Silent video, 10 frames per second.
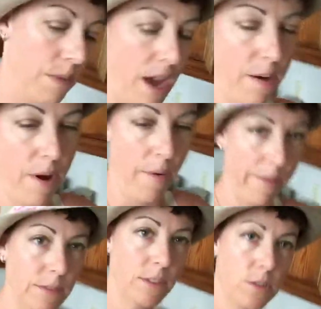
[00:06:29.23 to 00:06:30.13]
bad
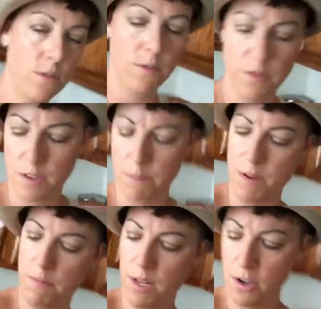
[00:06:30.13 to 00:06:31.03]
about overfilling
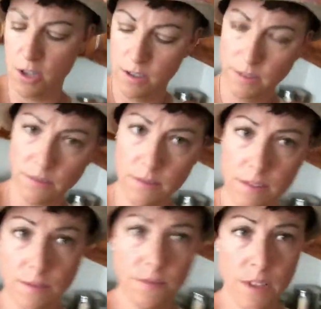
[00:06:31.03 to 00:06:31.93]
my blender
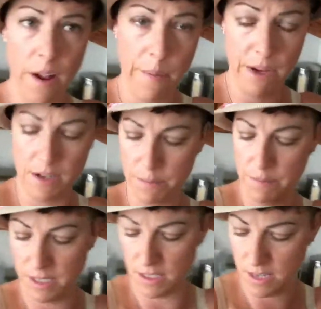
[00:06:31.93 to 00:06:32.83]
and making
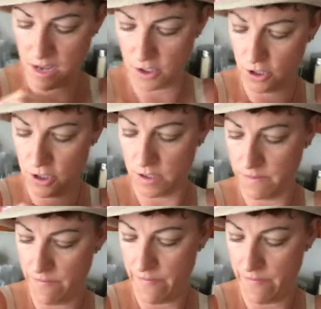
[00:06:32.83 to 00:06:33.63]
big disasters.